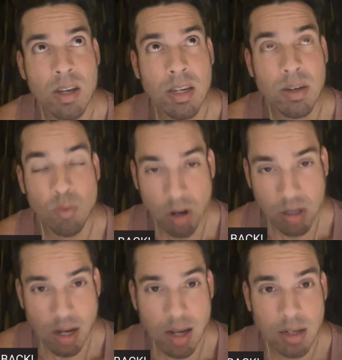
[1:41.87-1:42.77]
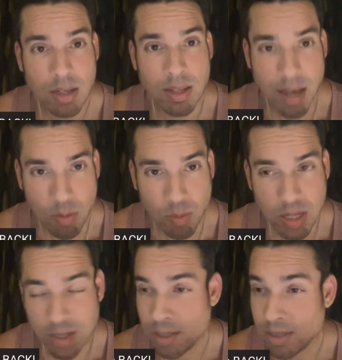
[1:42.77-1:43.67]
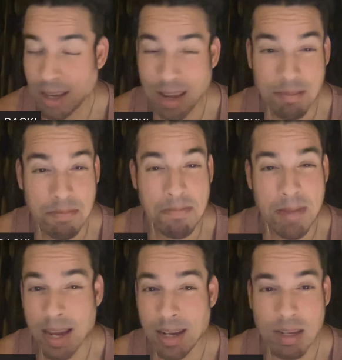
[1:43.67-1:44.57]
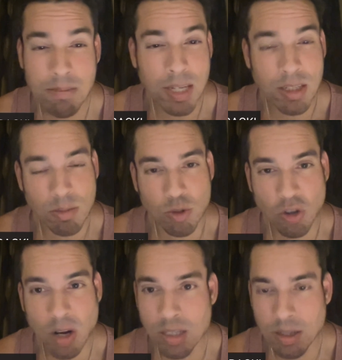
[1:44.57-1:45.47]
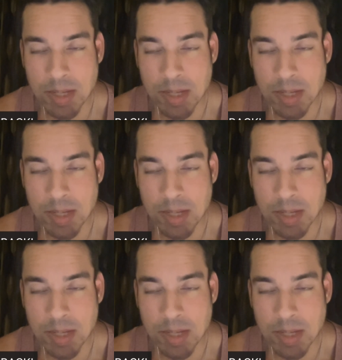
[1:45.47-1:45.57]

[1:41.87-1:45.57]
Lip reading: He worked on that weakness, and man, he made some strides.